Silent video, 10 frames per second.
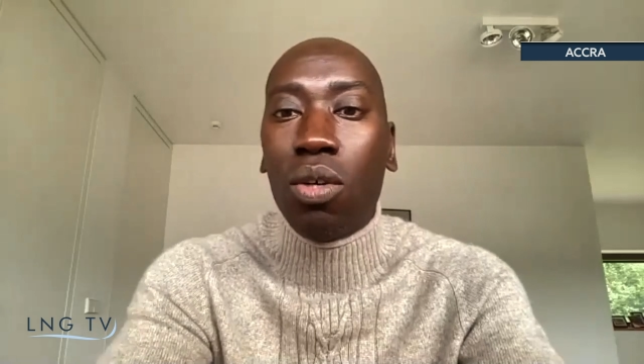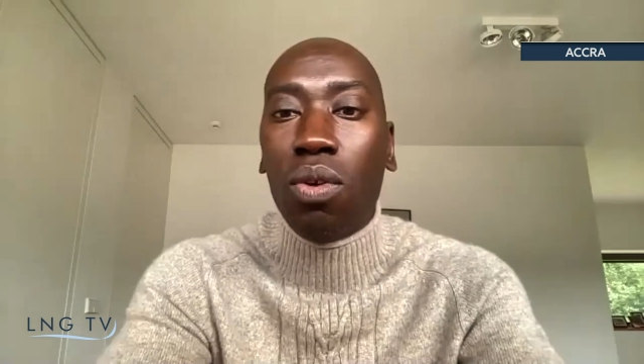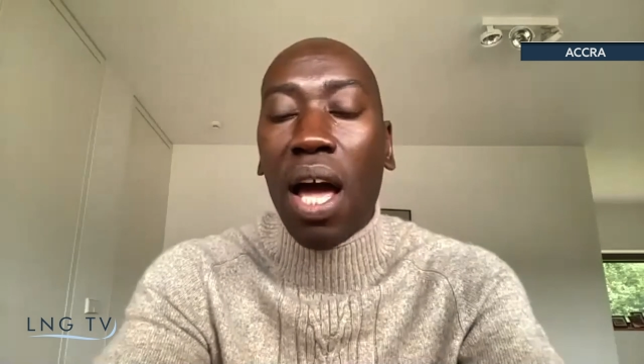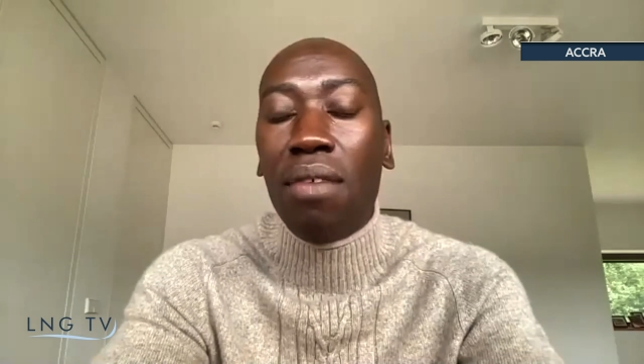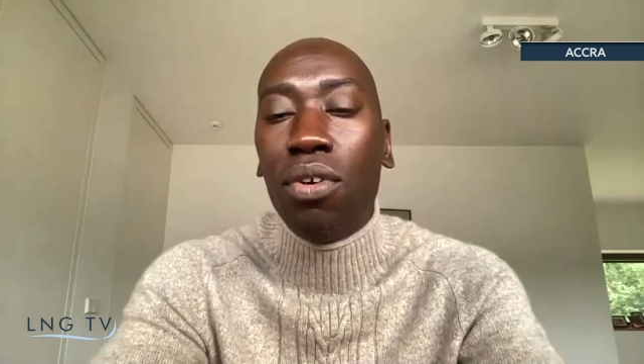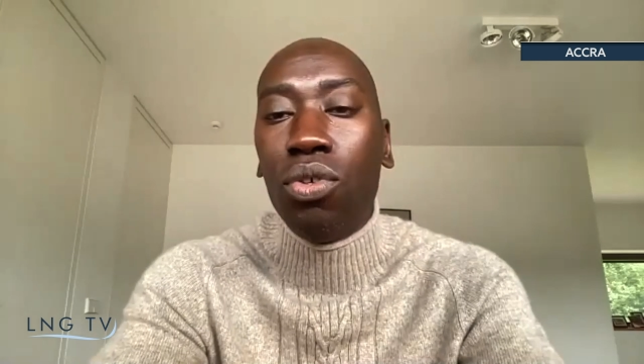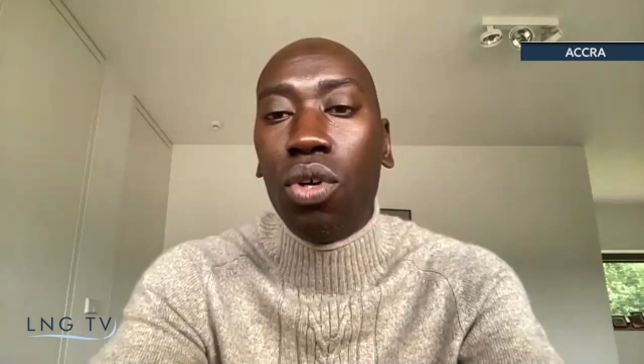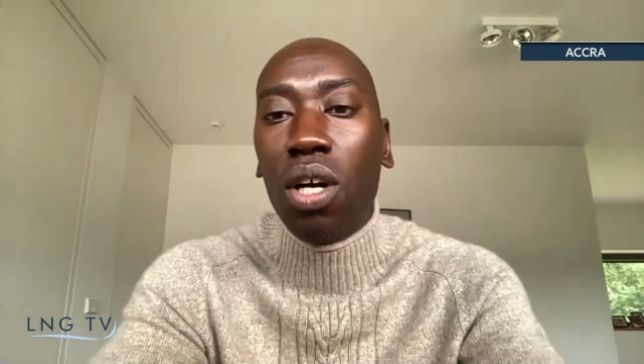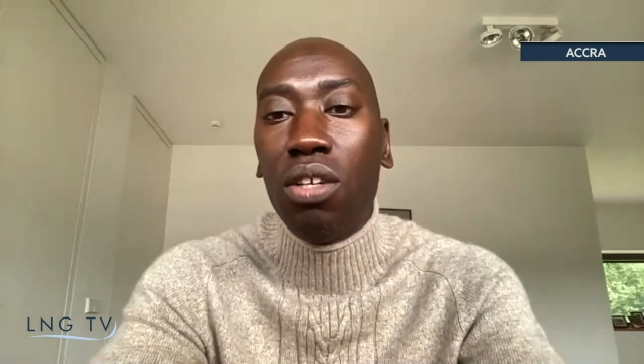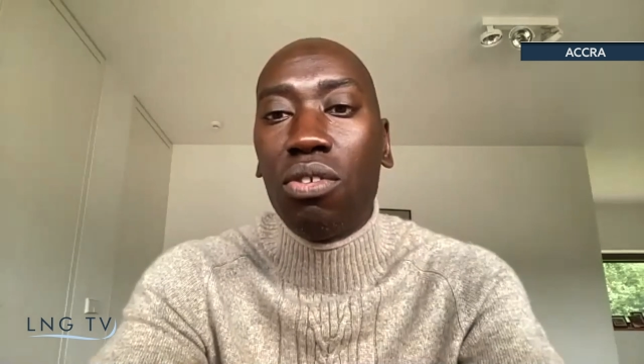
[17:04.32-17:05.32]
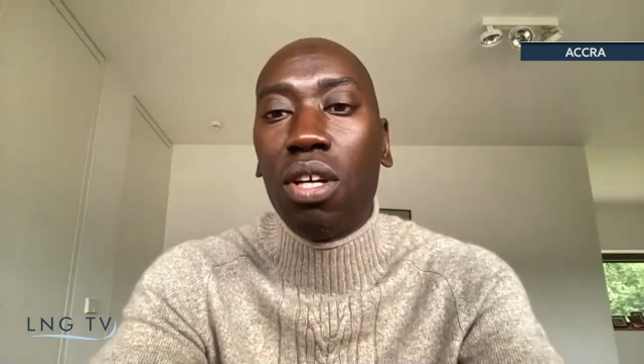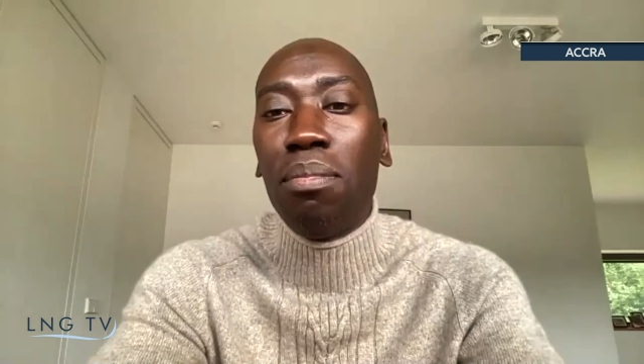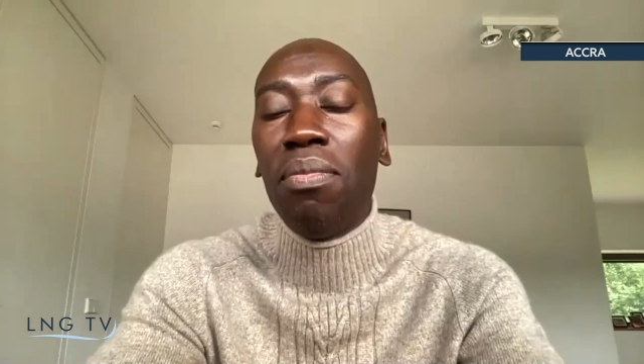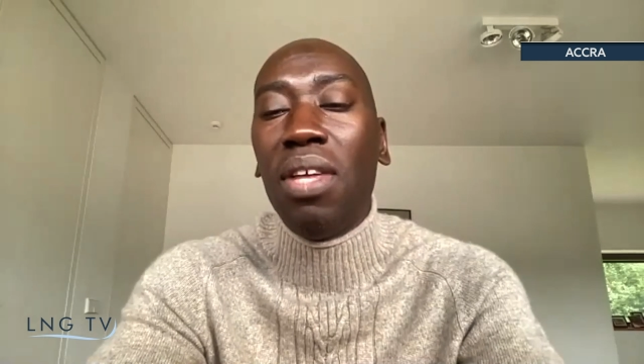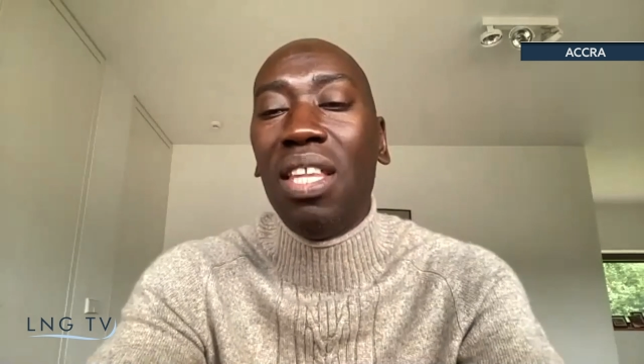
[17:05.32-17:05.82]
it will have on your country.
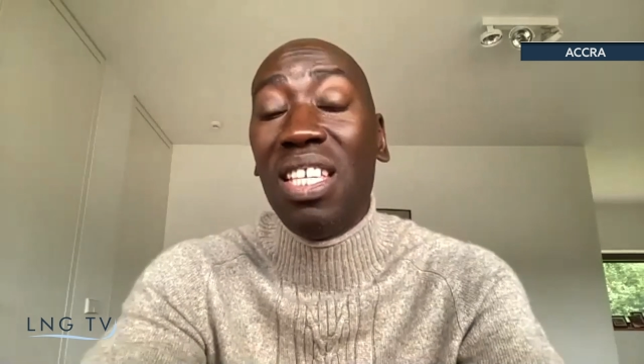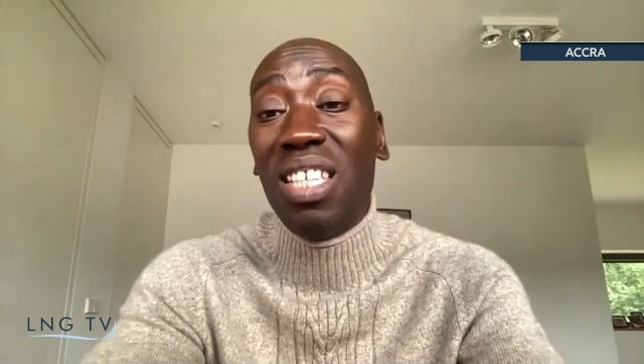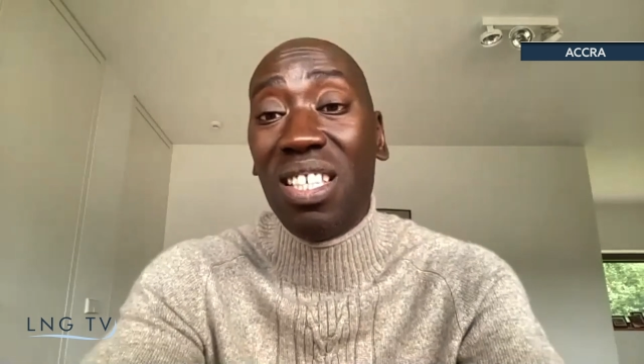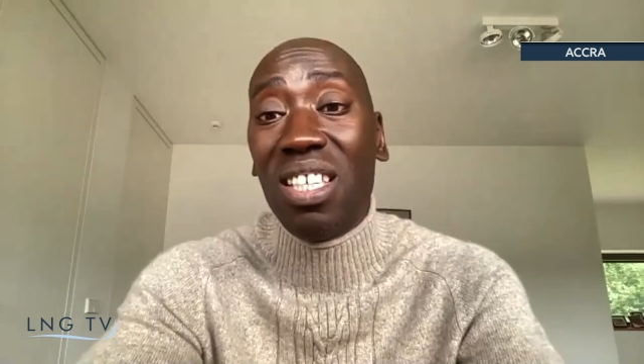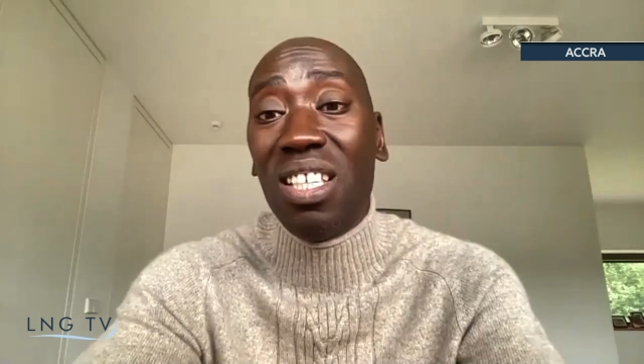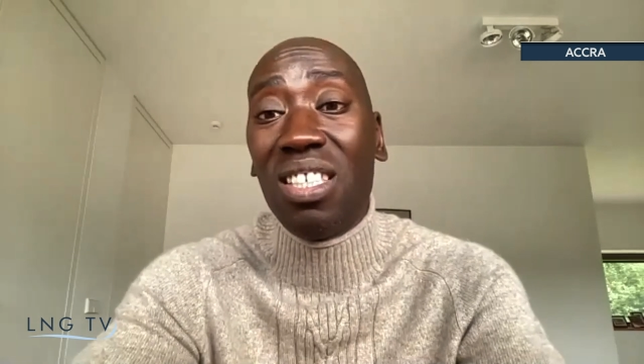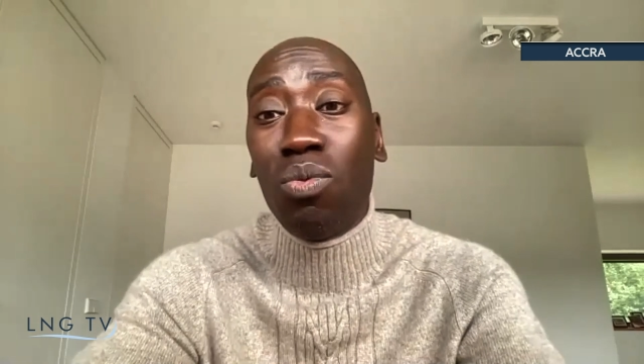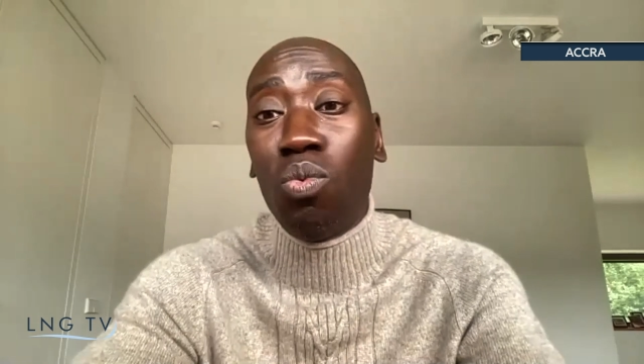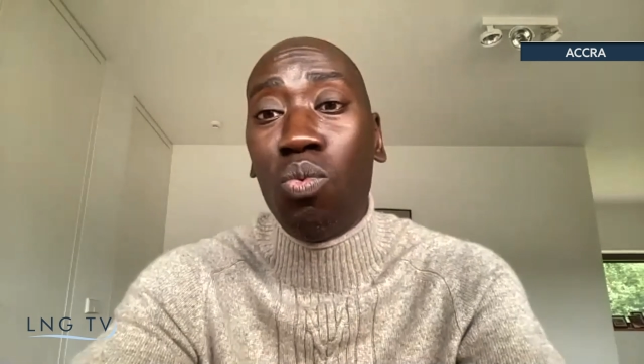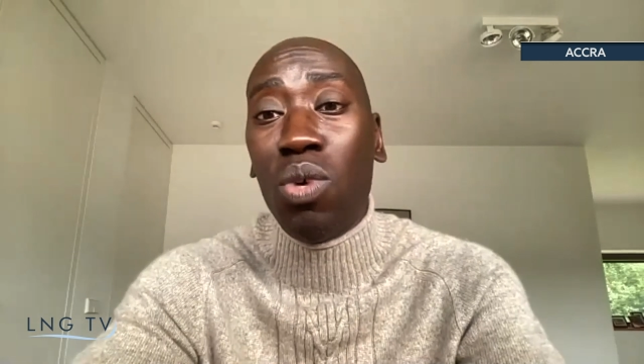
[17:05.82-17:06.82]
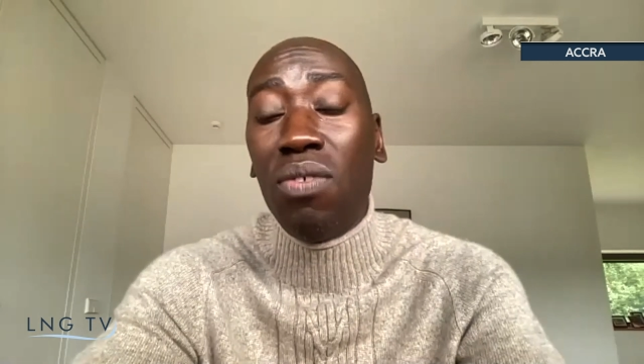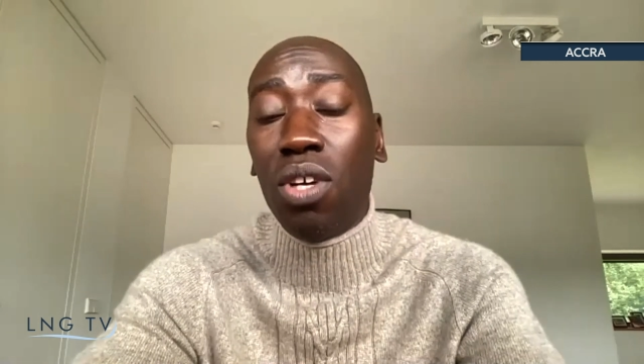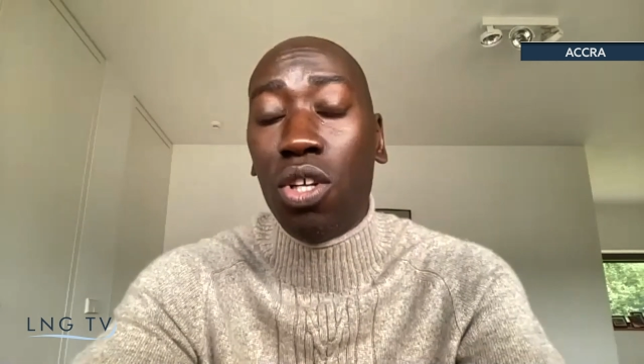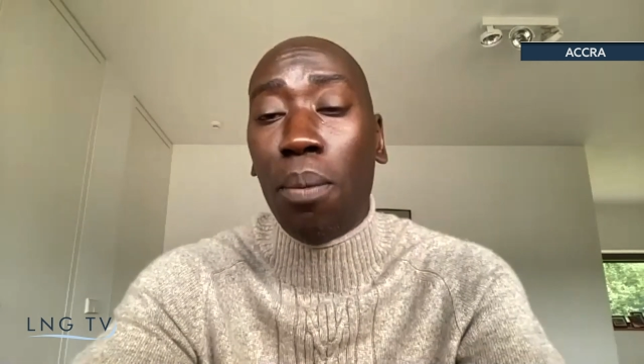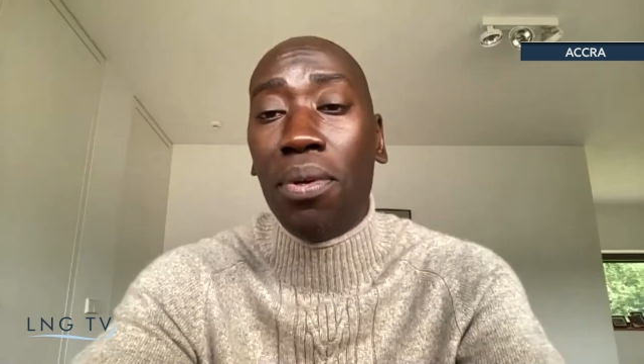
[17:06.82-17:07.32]
In this instance, we've
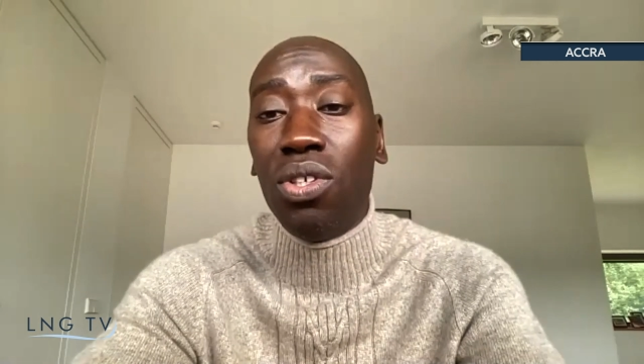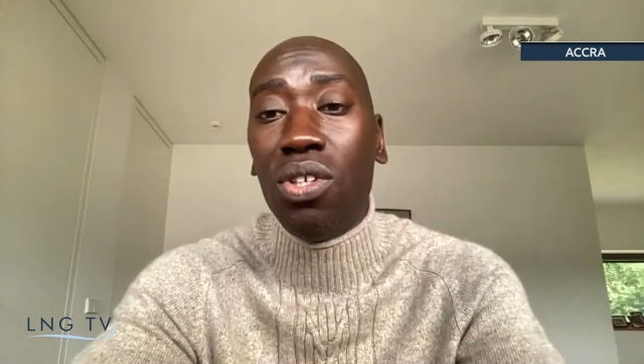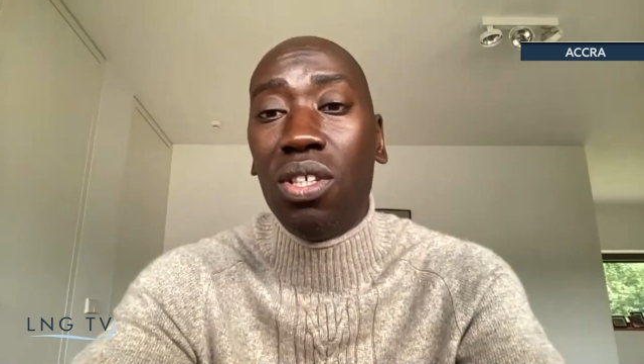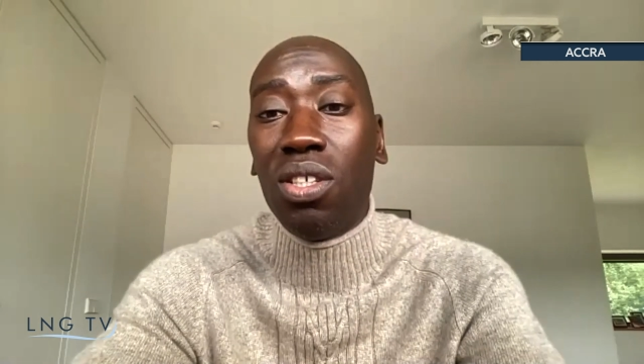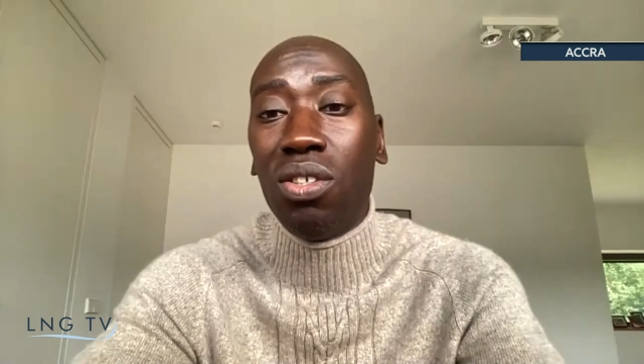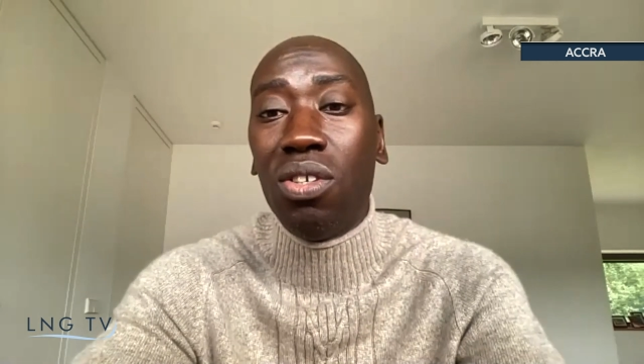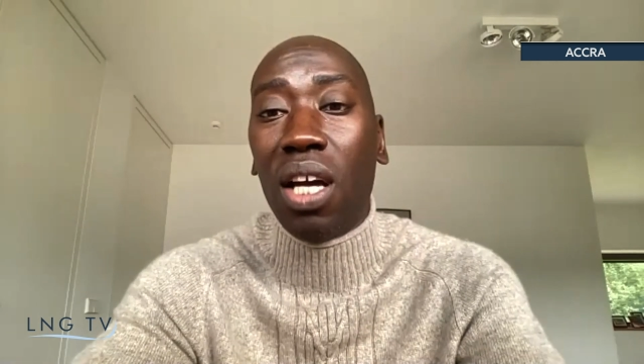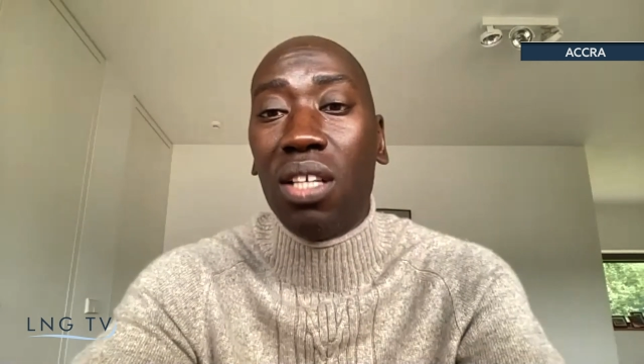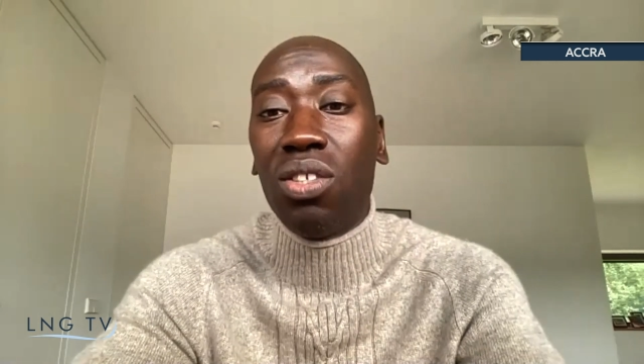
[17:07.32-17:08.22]
got the opportunity to do that.